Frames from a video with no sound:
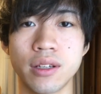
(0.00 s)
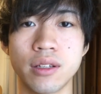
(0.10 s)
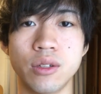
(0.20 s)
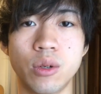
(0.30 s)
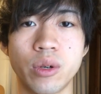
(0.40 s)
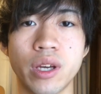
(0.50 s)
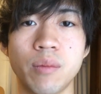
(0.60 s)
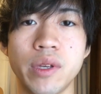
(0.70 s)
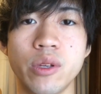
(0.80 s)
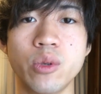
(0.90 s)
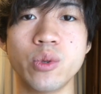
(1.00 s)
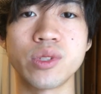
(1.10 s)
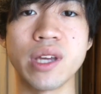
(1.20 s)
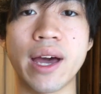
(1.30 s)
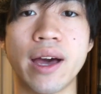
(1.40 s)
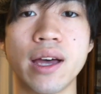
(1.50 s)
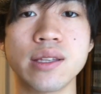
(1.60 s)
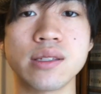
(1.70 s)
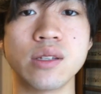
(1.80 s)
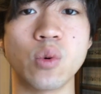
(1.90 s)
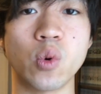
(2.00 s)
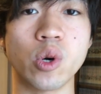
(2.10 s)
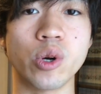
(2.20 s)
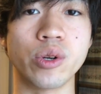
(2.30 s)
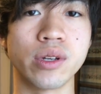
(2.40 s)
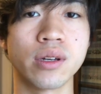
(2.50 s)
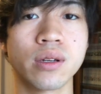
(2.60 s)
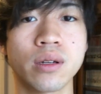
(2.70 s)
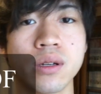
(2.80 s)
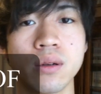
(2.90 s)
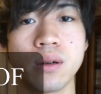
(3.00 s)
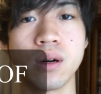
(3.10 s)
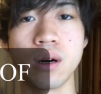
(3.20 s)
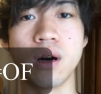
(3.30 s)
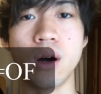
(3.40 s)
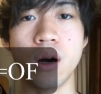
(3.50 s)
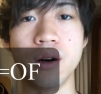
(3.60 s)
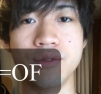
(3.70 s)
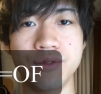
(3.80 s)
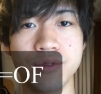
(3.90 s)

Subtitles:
no can be used as the word of